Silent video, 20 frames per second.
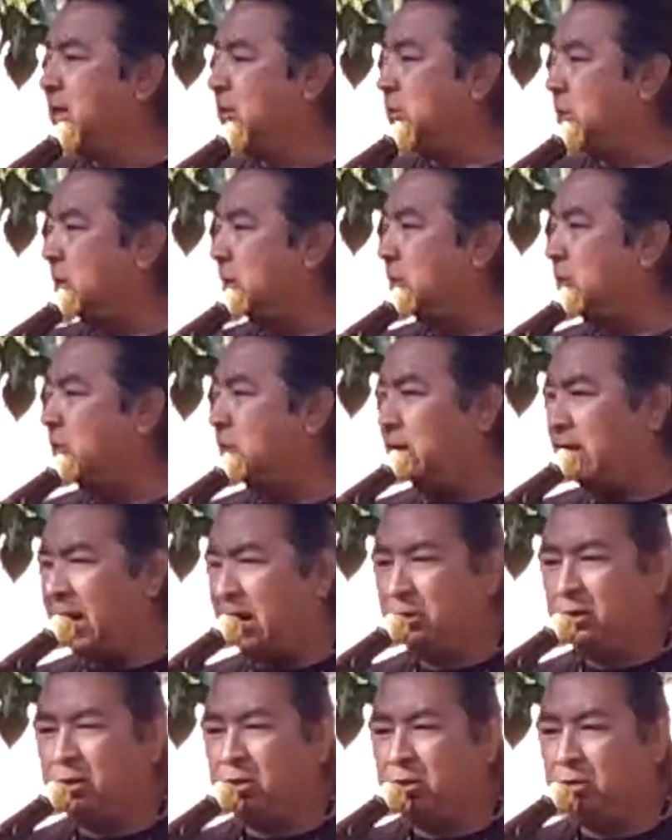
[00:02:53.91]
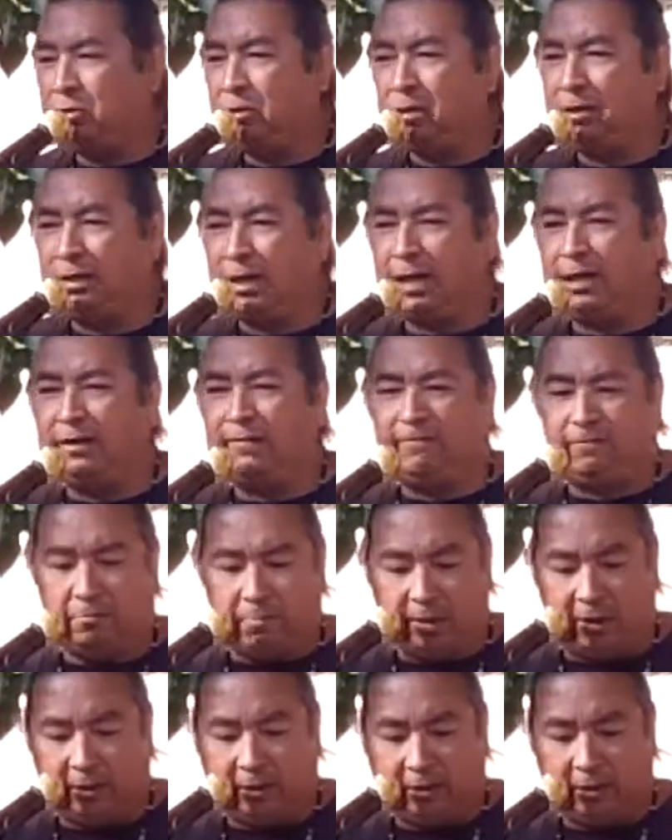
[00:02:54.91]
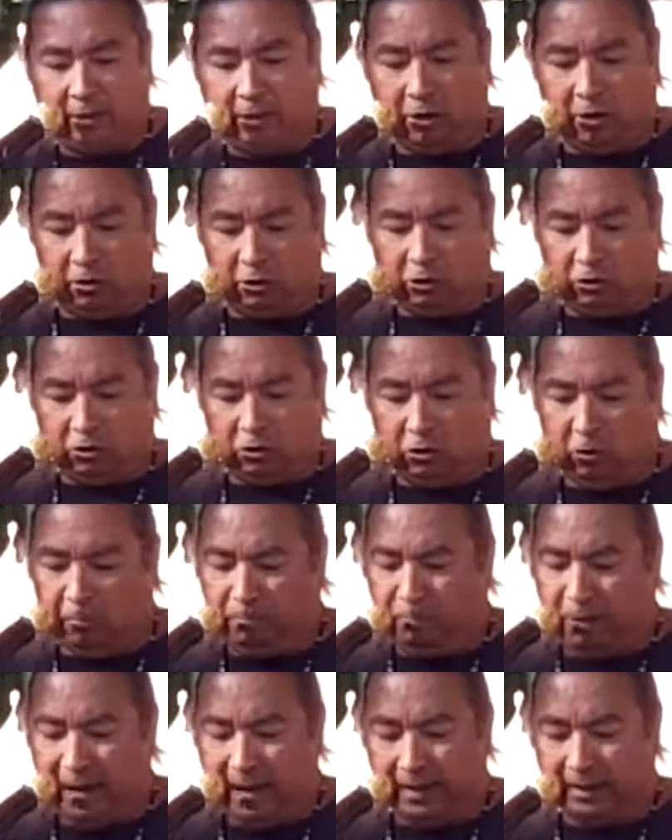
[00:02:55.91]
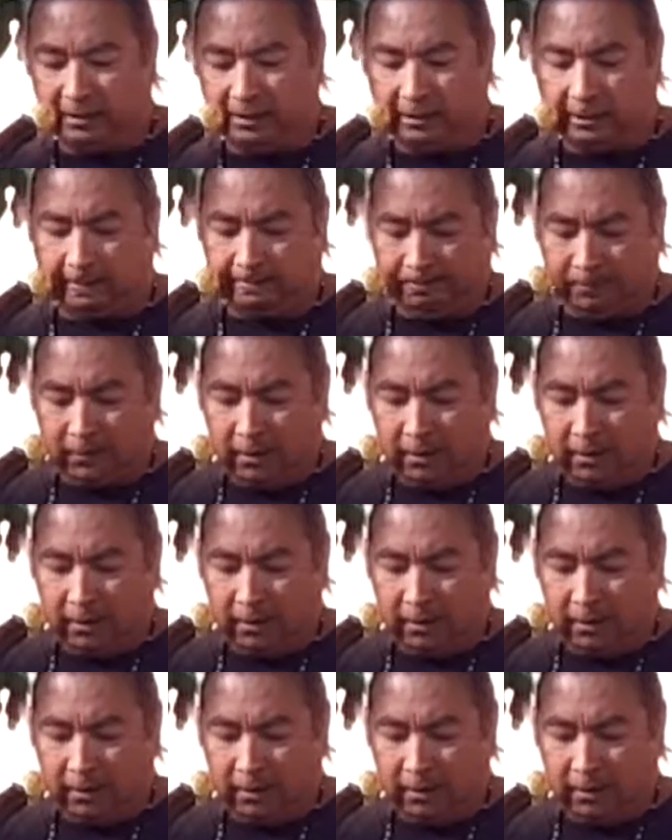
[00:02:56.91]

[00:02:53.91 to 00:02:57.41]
to learn how to do the Native American cultural hoop dance.